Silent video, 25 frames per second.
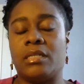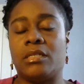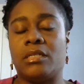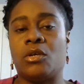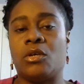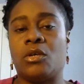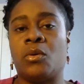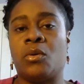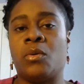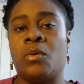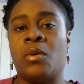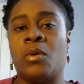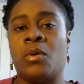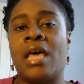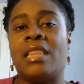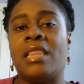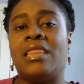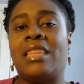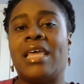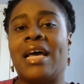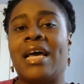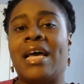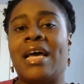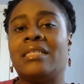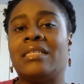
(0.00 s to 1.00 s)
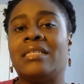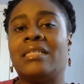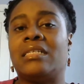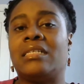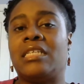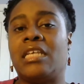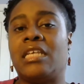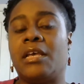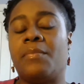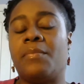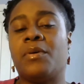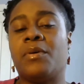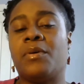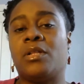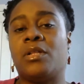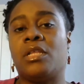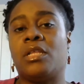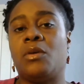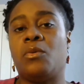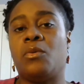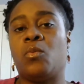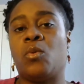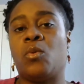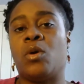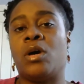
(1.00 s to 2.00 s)
So that's
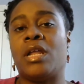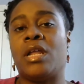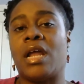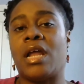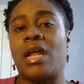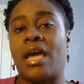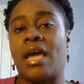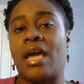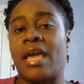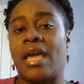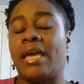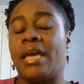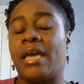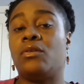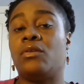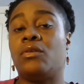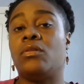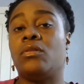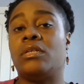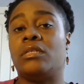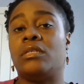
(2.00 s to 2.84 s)
typically what I handle.